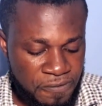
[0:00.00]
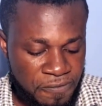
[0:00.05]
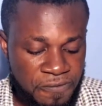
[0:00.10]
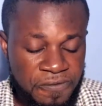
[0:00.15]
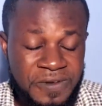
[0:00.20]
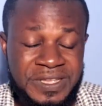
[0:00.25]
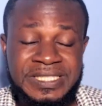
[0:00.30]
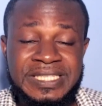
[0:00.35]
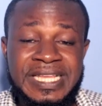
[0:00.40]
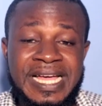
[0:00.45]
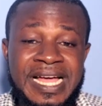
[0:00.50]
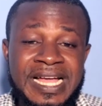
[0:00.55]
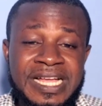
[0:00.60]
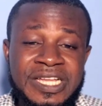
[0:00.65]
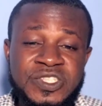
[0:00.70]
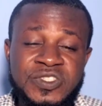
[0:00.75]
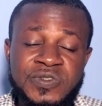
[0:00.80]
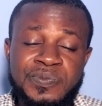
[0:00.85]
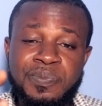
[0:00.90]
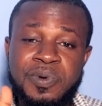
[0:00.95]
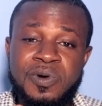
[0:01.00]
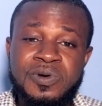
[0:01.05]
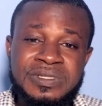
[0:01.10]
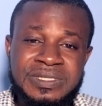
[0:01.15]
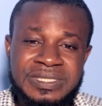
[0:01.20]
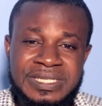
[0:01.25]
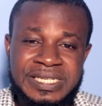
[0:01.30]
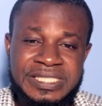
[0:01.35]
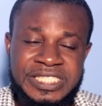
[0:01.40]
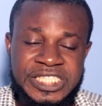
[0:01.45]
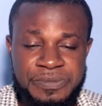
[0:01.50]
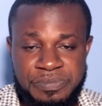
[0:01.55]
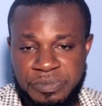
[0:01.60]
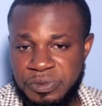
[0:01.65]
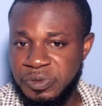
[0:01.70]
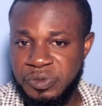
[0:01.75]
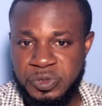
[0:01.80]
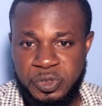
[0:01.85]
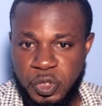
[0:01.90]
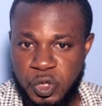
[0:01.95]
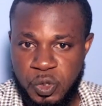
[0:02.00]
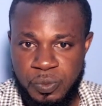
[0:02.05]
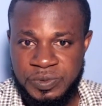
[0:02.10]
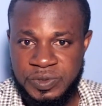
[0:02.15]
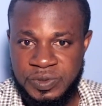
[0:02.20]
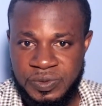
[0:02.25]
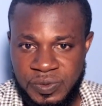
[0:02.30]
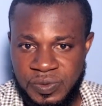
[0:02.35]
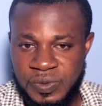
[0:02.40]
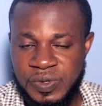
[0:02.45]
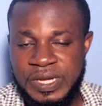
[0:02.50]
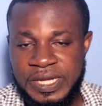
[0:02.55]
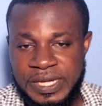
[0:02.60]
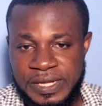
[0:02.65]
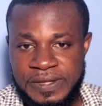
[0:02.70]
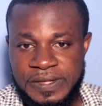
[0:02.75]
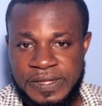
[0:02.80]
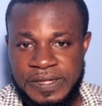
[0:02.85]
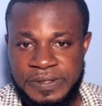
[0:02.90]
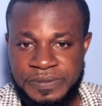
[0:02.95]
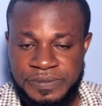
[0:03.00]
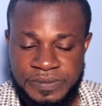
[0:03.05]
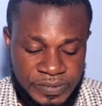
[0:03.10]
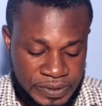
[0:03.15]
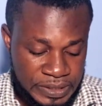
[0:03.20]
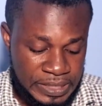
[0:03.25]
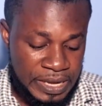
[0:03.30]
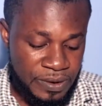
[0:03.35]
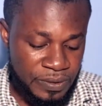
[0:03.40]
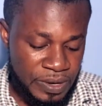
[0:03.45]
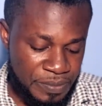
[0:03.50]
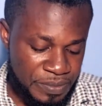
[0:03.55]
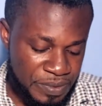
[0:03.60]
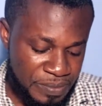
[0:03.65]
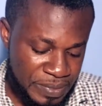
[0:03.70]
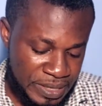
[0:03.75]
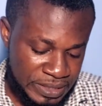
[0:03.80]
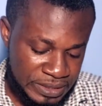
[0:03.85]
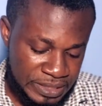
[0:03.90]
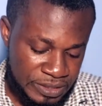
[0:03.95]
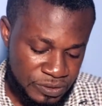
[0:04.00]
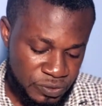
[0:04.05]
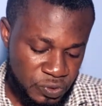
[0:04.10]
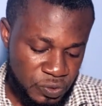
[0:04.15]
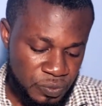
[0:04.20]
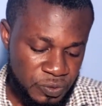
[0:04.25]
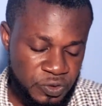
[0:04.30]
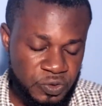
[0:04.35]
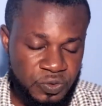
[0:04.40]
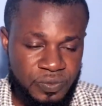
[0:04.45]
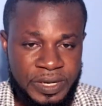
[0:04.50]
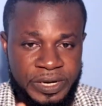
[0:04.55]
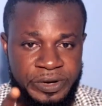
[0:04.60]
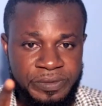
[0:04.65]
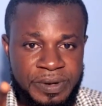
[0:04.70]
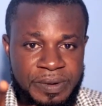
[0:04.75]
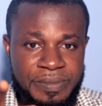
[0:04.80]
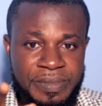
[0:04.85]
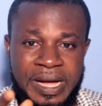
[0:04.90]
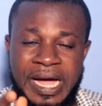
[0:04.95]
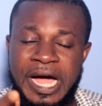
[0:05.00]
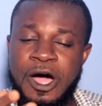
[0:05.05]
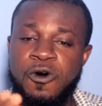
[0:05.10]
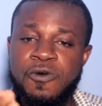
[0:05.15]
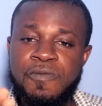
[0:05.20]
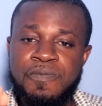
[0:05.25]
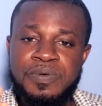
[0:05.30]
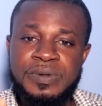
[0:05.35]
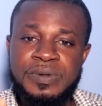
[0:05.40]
visa sponsorship jobs, okay? Now, let me mention some to you, but remember, I'll